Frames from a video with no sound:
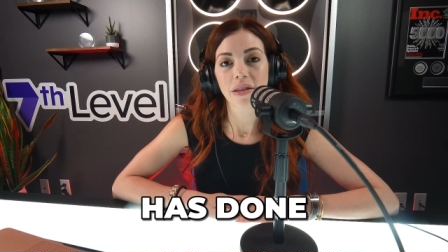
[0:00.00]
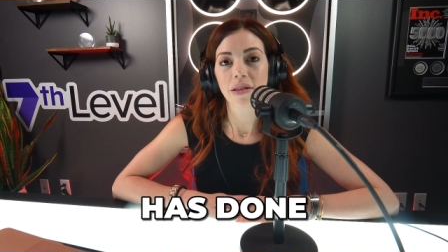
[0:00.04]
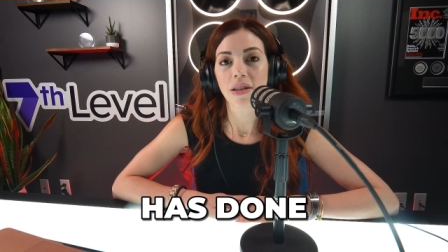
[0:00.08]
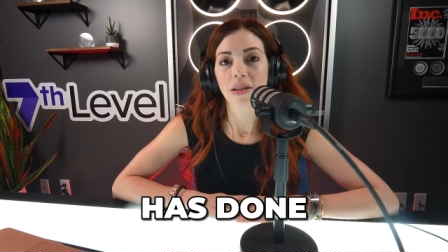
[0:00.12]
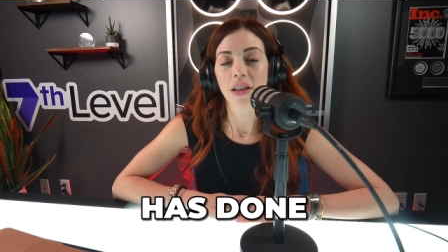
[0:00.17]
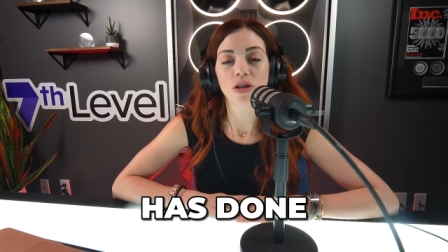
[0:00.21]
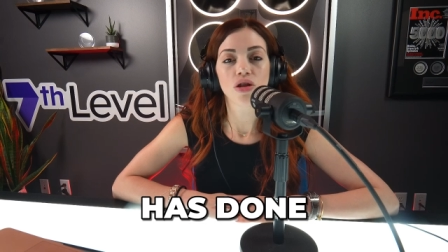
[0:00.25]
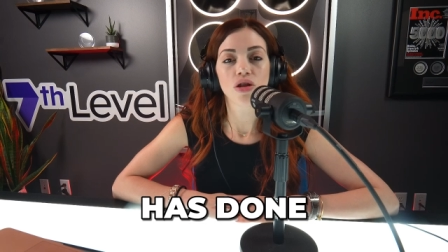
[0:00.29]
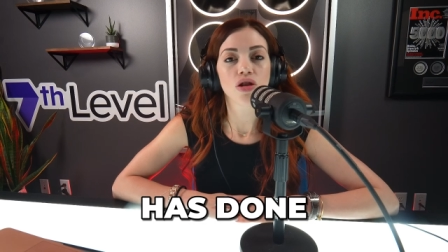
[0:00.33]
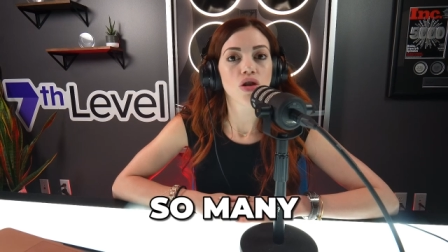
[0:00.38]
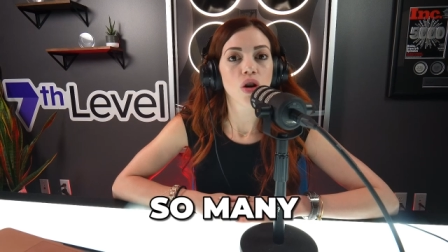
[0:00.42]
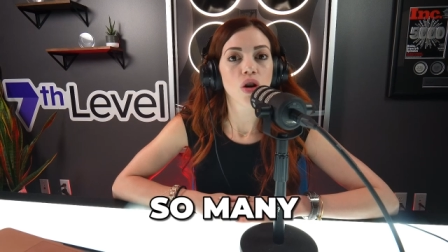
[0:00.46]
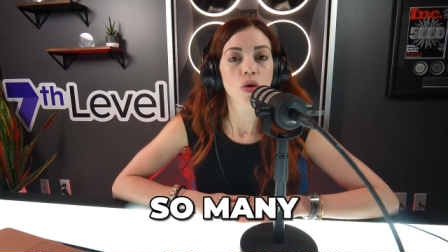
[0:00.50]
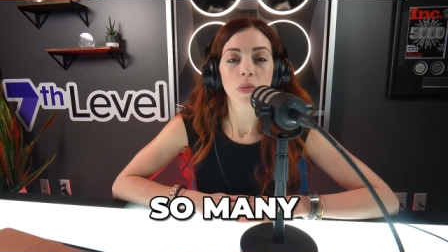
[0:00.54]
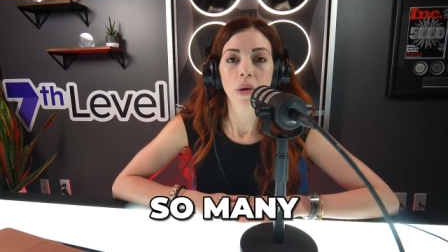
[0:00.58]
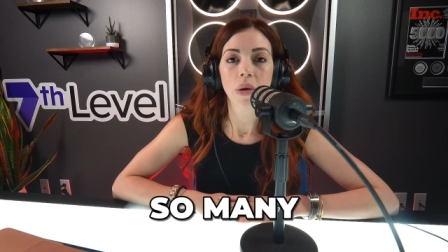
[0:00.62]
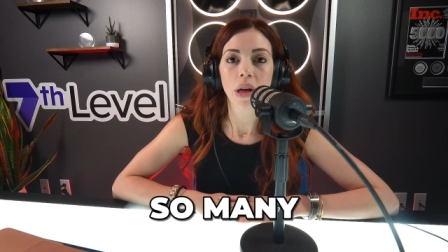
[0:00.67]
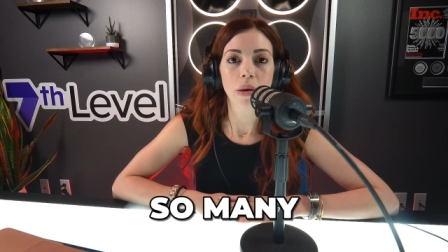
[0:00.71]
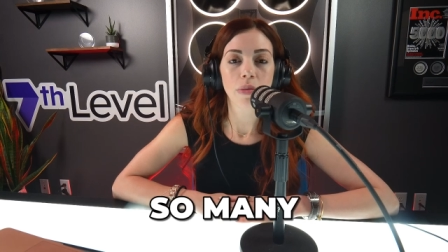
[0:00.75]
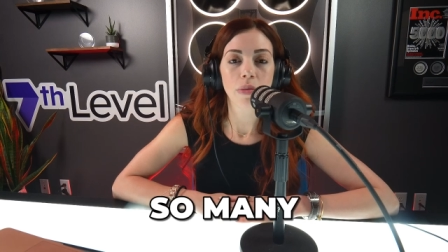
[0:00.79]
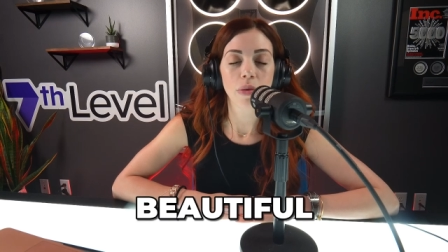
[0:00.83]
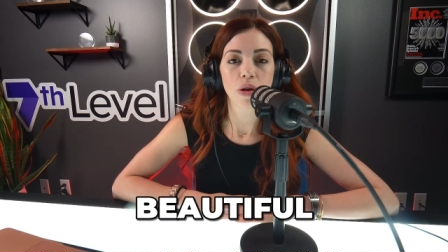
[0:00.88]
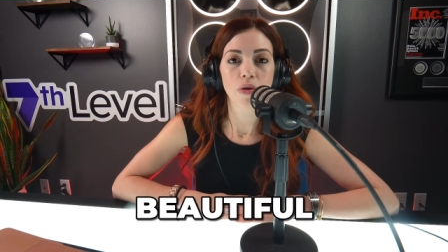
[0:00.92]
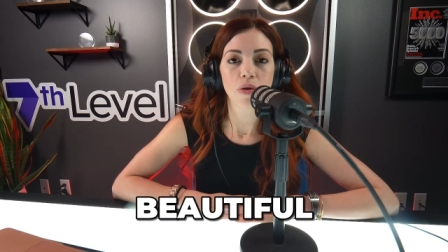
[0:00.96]
done so
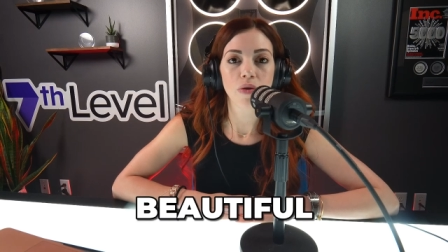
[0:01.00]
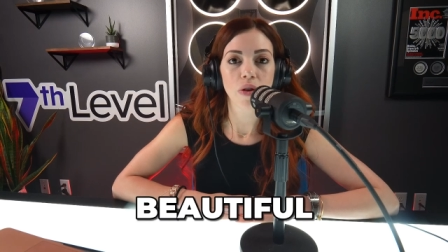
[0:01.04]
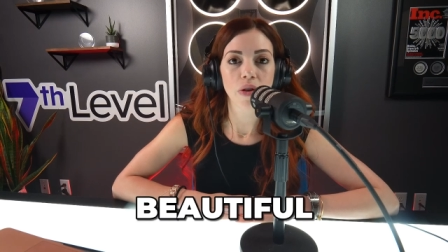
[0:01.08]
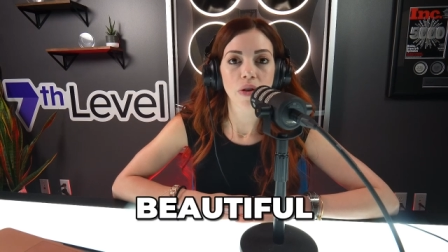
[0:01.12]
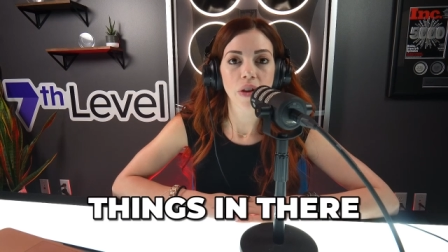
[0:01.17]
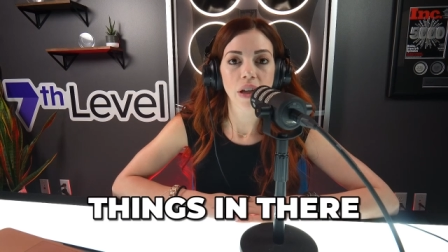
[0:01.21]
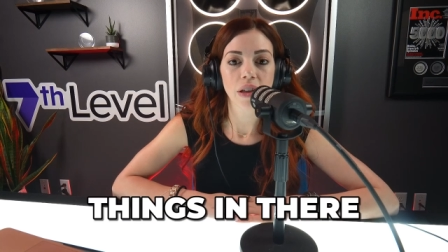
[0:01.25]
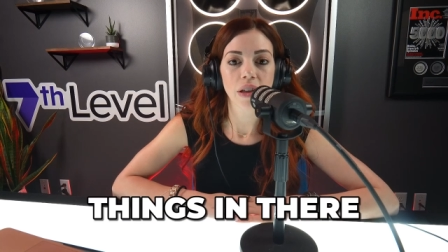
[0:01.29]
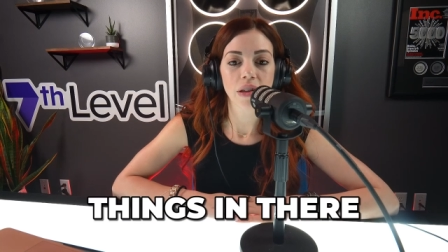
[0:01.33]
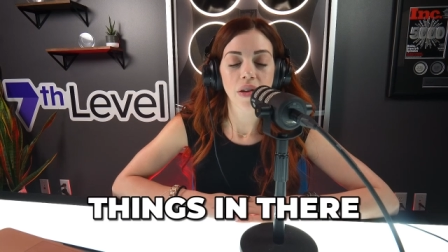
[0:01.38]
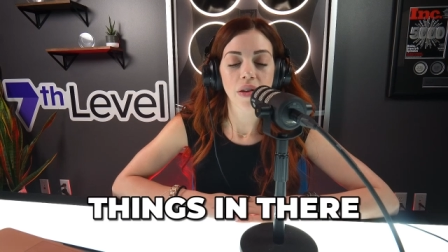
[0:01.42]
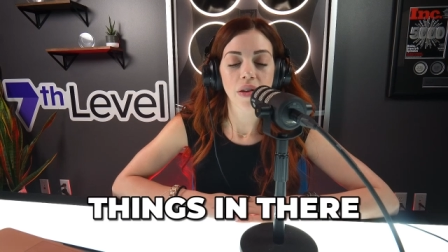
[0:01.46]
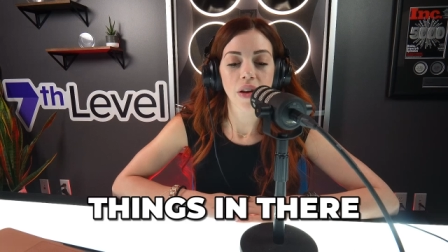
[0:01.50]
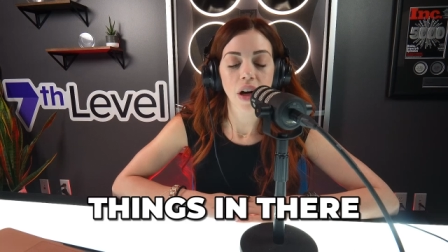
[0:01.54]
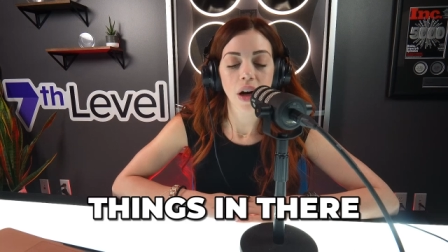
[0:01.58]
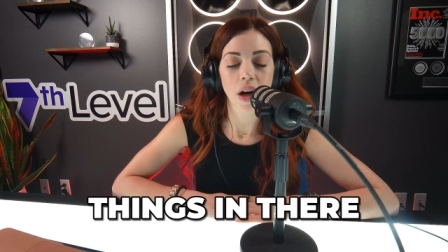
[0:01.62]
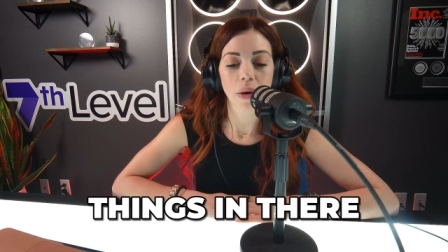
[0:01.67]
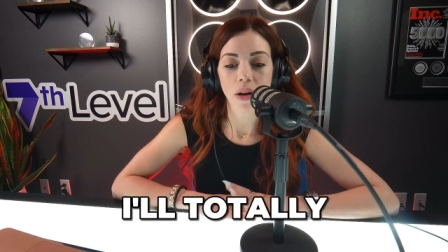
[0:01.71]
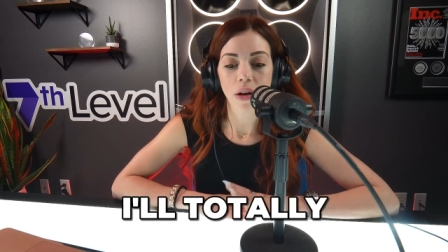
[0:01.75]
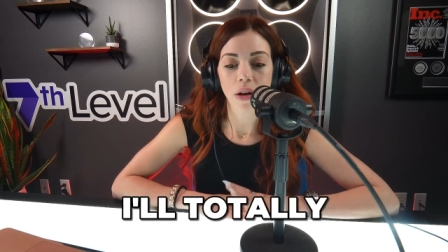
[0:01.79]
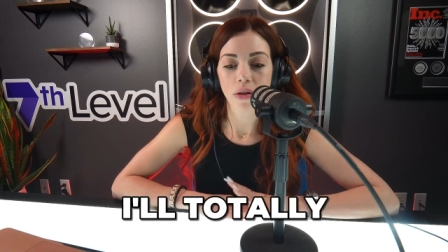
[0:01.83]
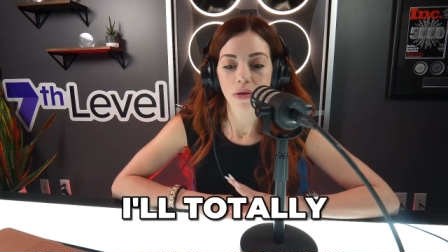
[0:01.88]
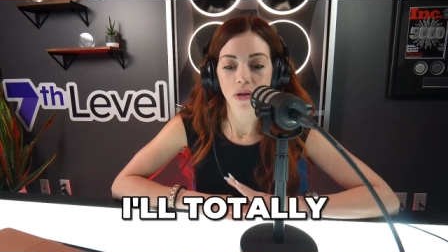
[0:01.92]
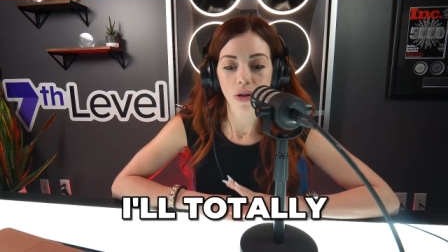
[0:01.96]
many beautiful things in there,
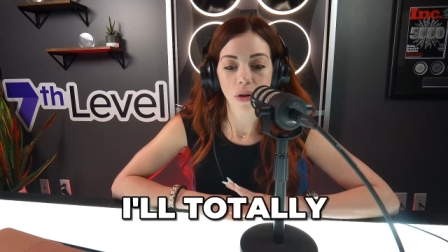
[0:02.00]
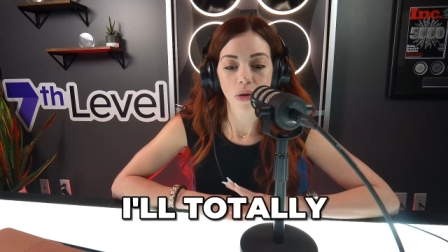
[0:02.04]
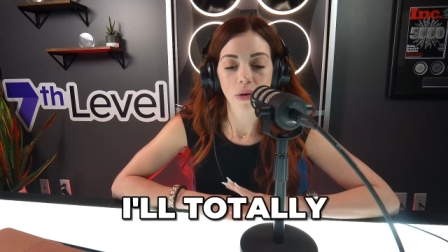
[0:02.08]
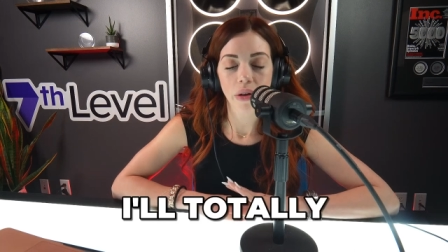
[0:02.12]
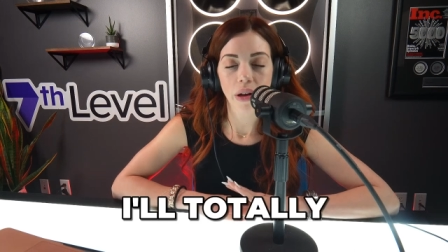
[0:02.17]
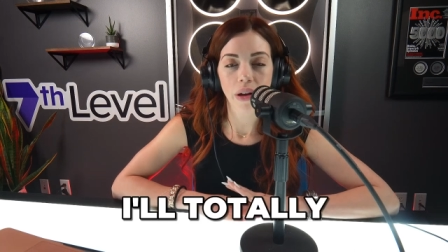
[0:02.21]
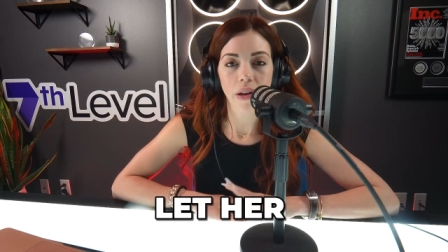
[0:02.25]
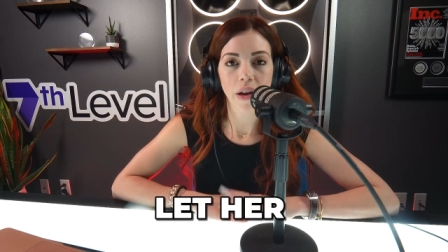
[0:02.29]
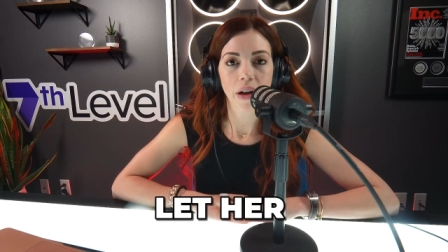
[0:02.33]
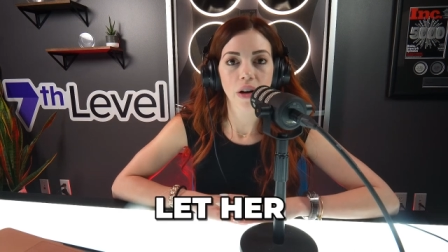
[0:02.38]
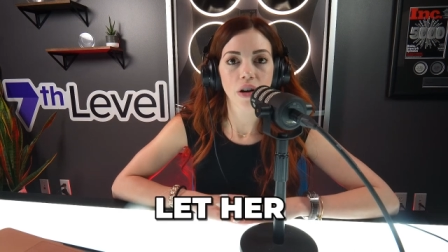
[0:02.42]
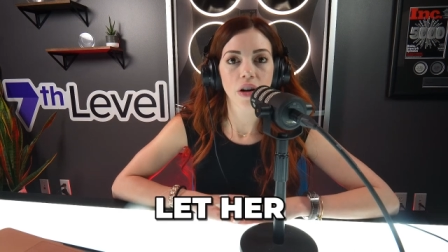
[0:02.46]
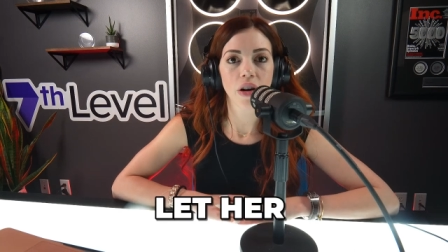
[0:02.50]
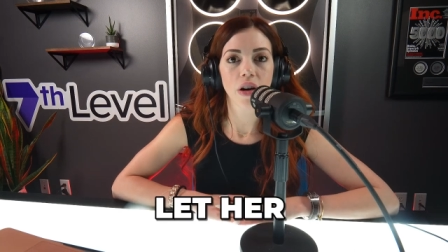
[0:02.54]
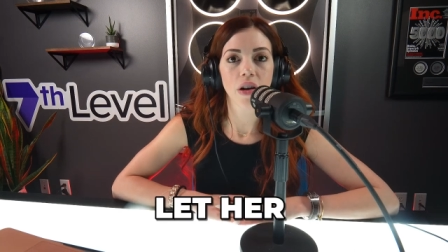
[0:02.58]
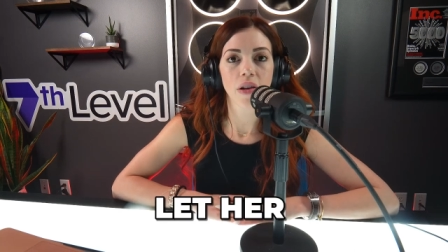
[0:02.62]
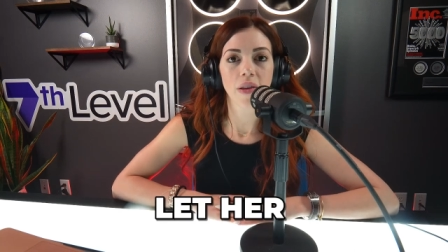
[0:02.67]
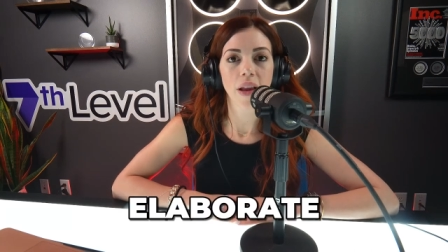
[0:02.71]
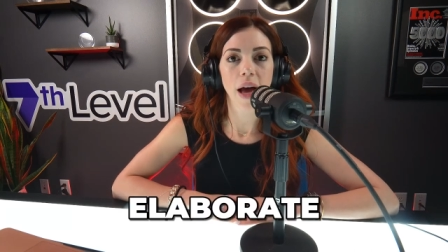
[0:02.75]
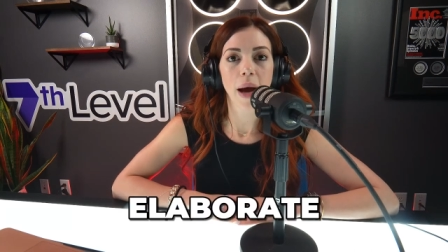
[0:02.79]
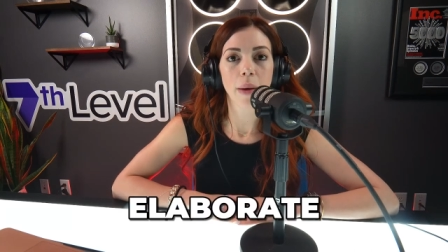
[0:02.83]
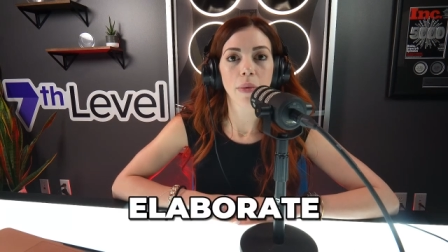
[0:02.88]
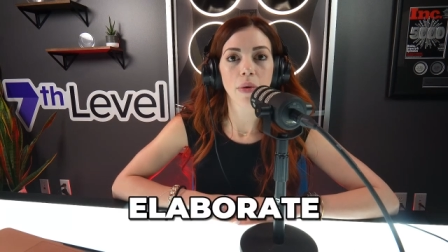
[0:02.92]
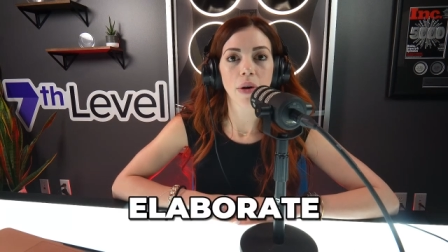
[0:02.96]
and I'll totally let her
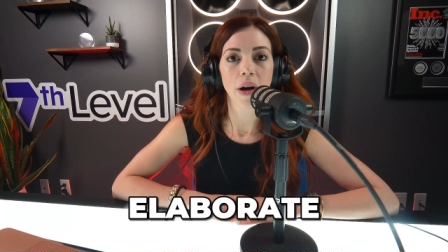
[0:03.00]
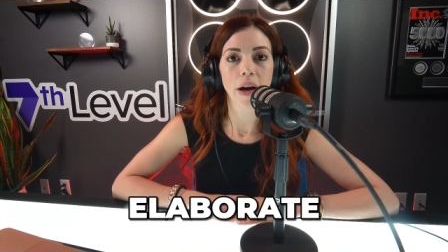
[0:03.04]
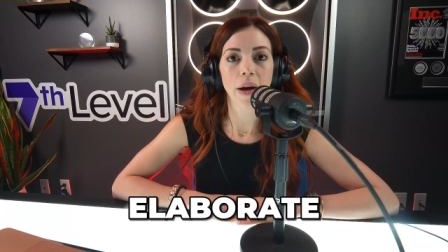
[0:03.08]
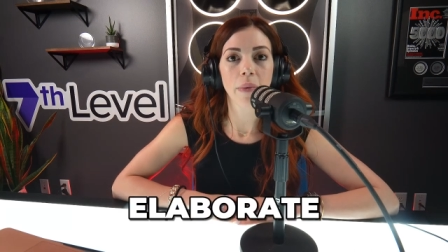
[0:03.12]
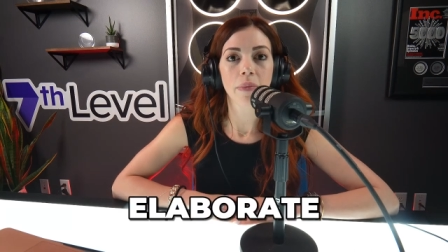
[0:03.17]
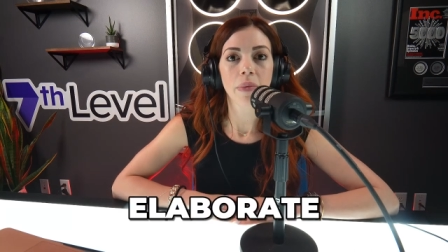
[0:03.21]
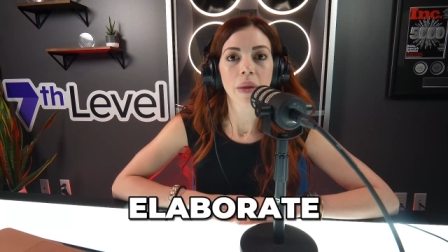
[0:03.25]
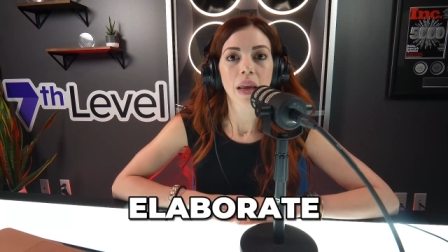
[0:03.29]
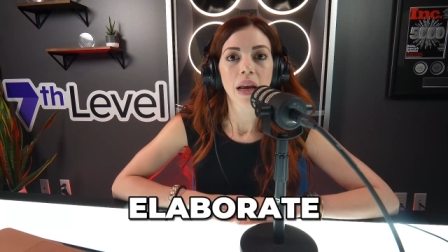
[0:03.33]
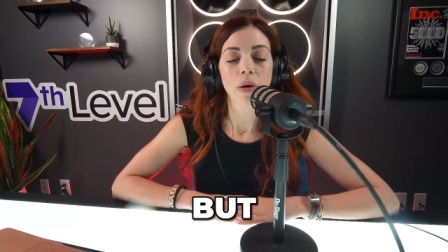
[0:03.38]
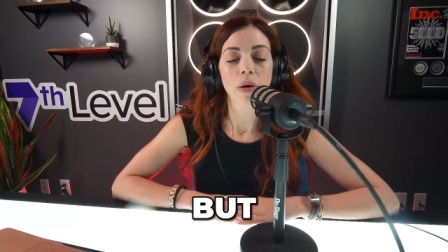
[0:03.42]
elaborate.